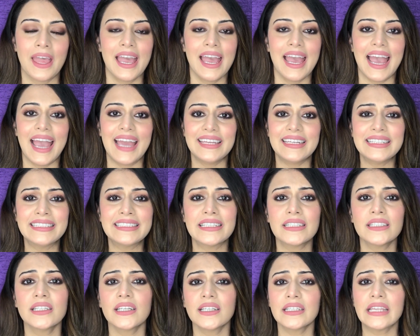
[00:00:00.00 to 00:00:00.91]
And it
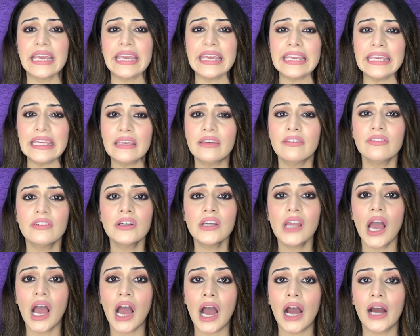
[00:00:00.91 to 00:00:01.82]
can get
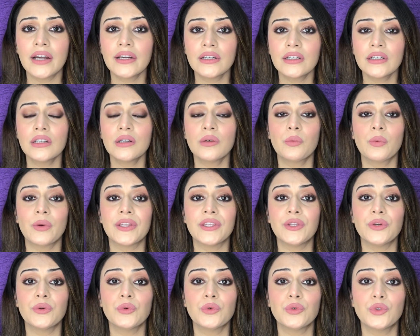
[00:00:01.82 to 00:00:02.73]
even harder
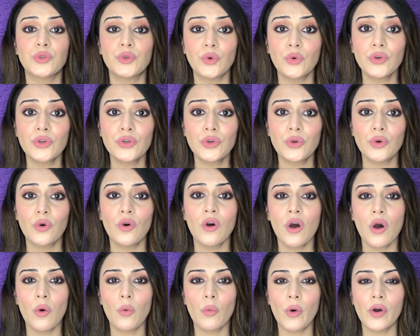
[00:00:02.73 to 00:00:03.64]
when you don't
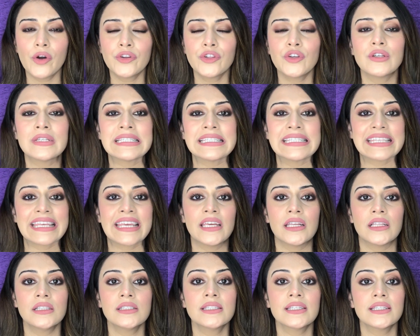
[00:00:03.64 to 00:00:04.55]
know what your
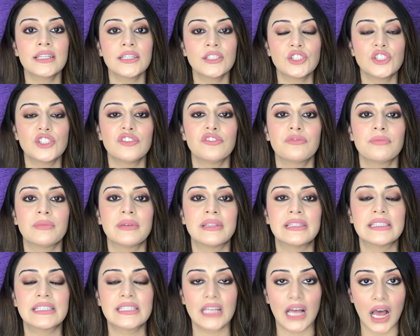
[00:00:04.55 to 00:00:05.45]
skills and
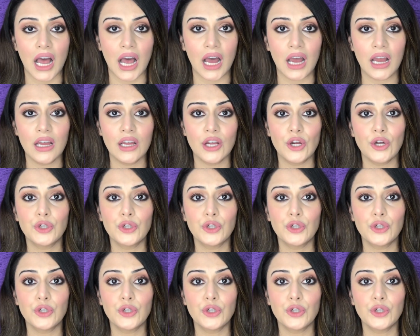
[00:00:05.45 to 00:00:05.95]
achievements are